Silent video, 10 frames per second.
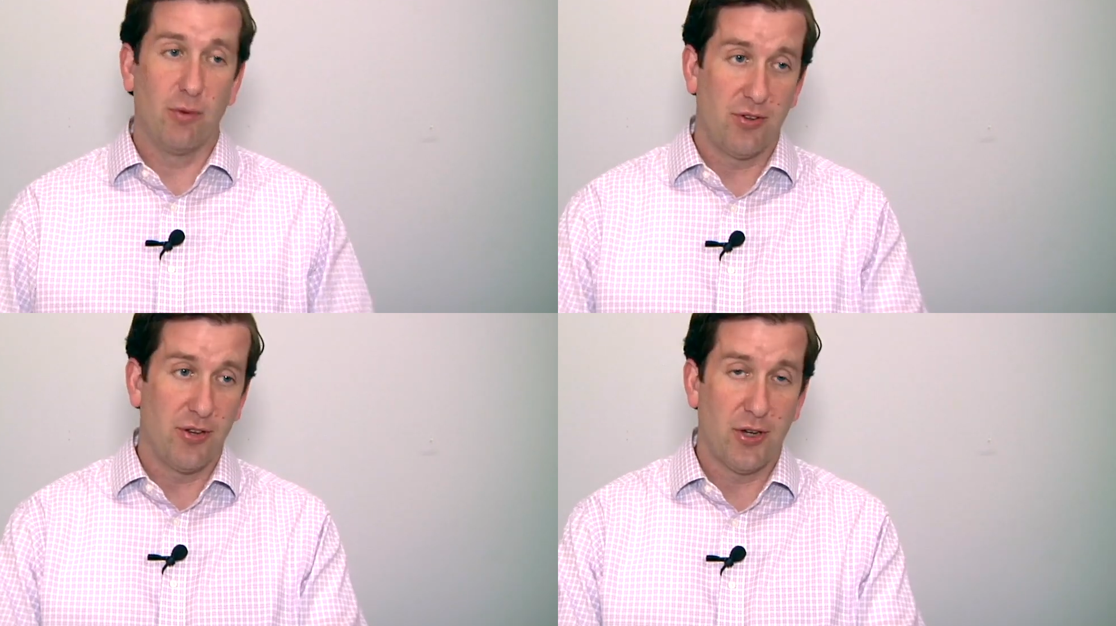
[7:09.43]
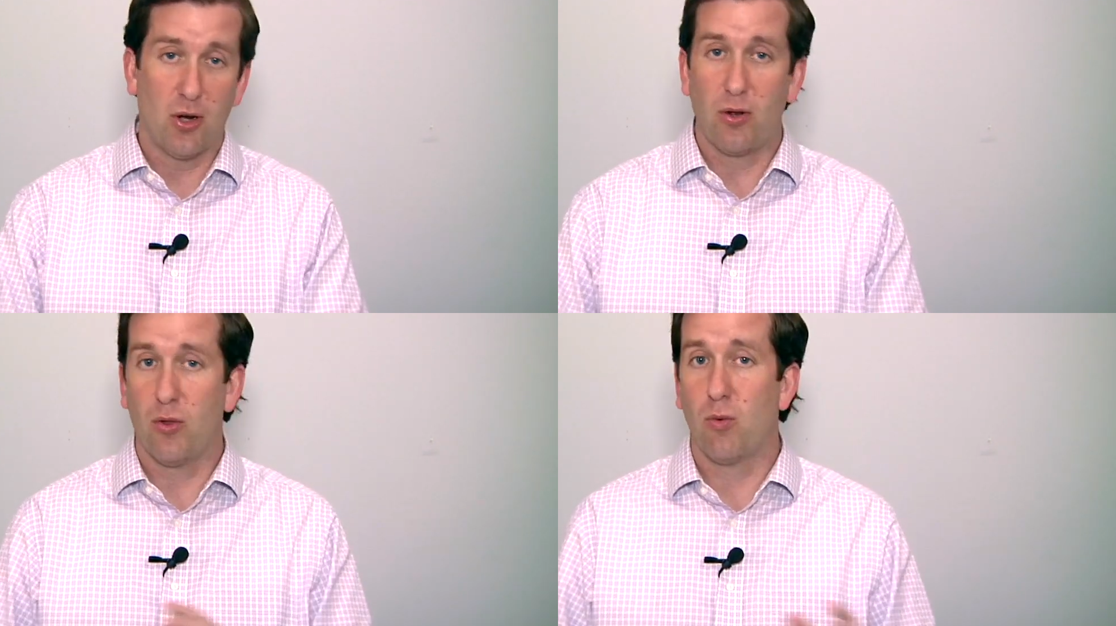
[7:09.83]
It was the
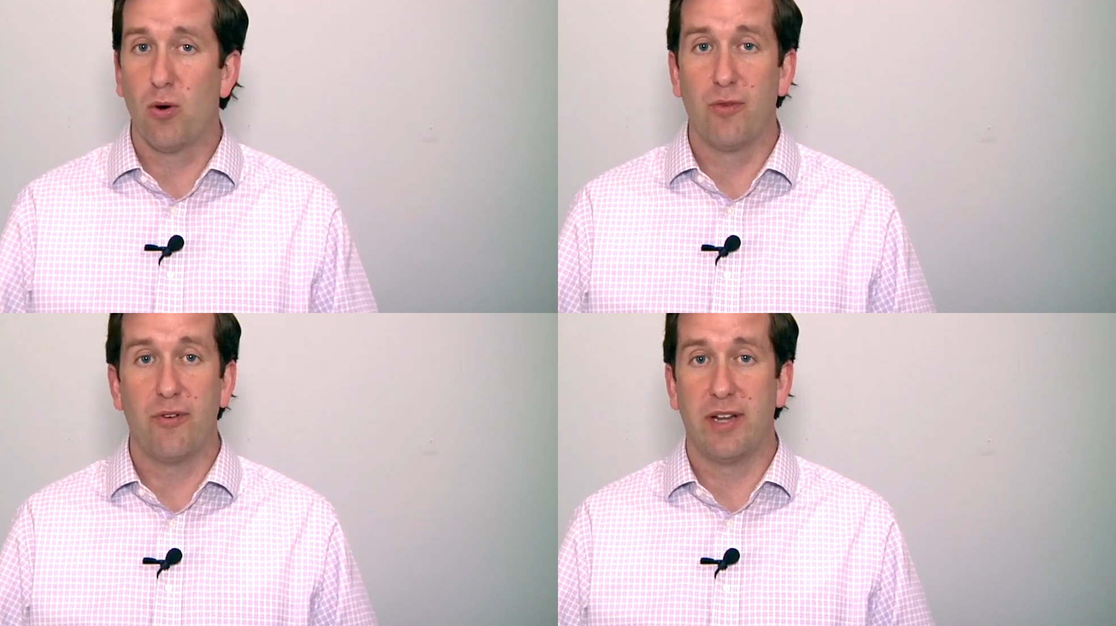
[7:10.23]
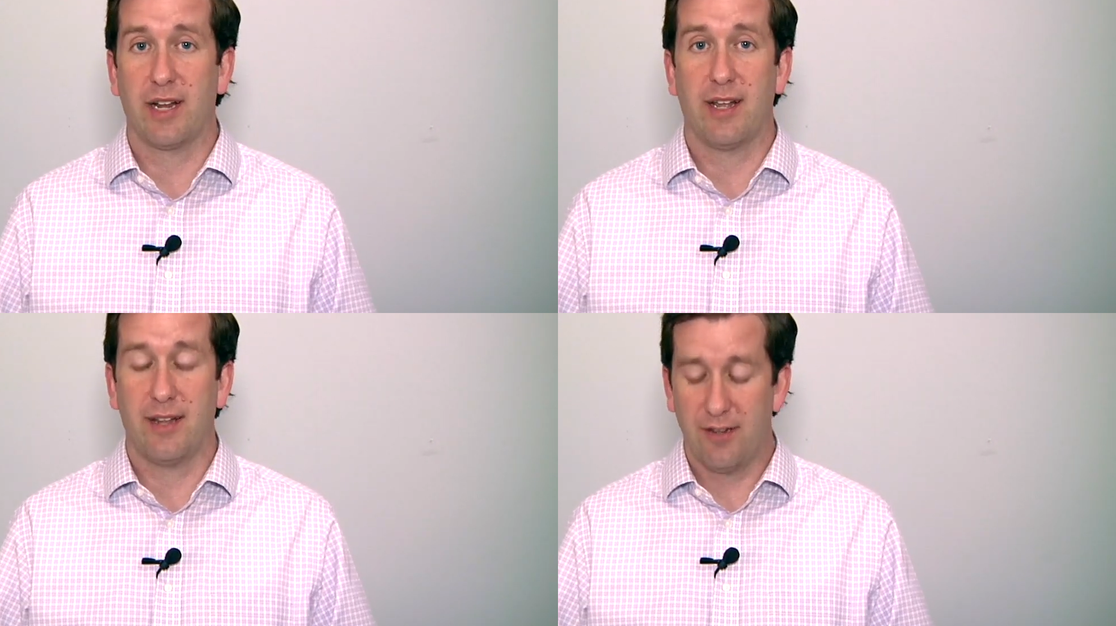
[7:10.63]
talk of the world for
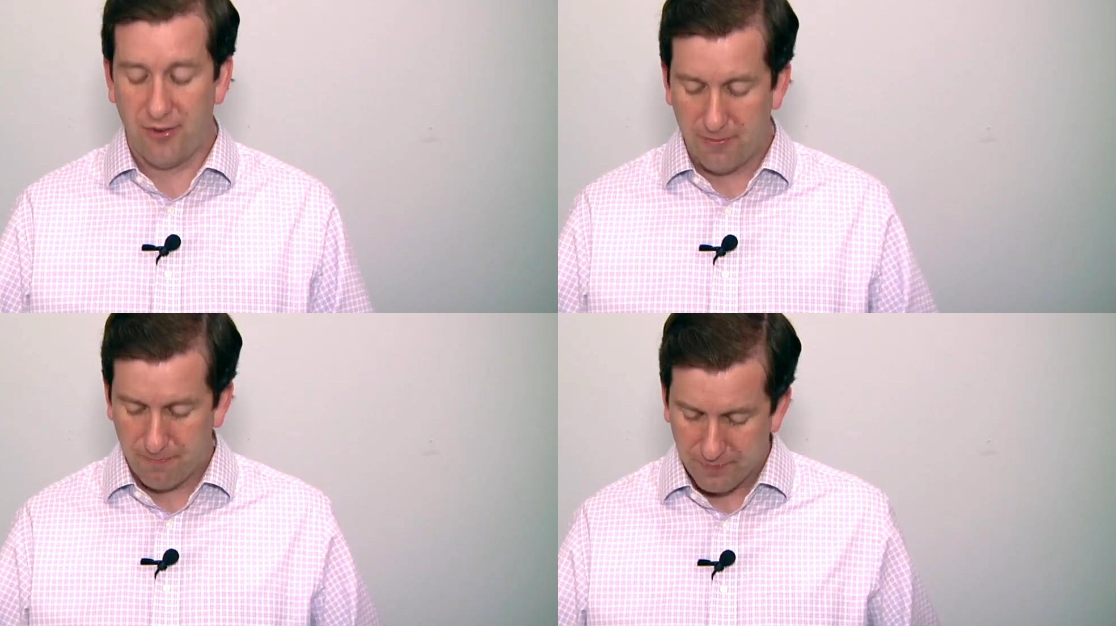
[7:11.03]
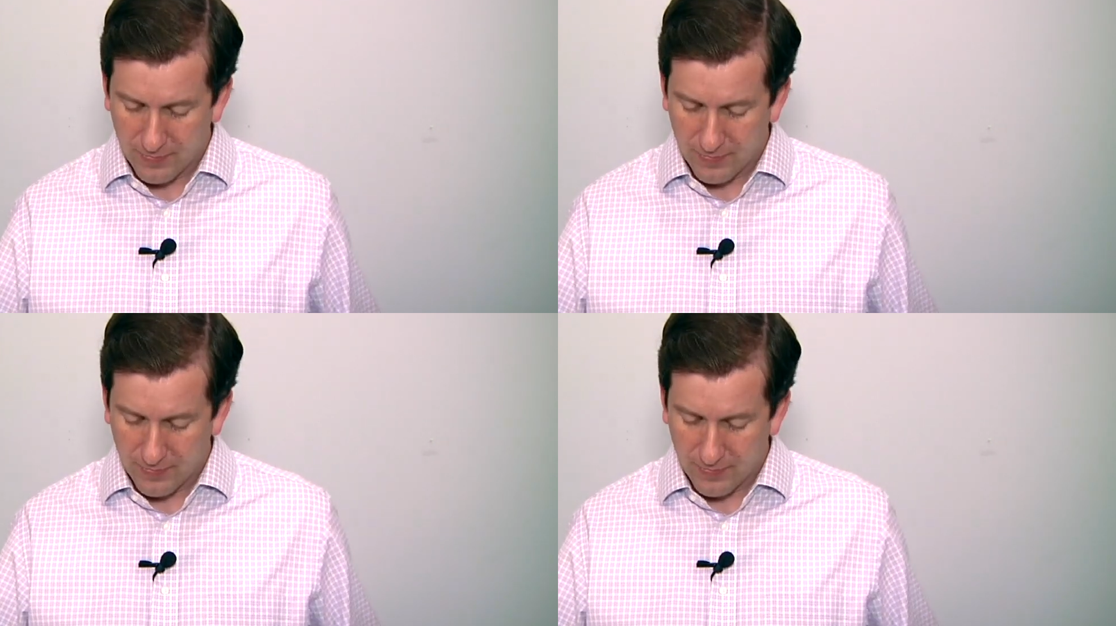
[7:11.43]
decades.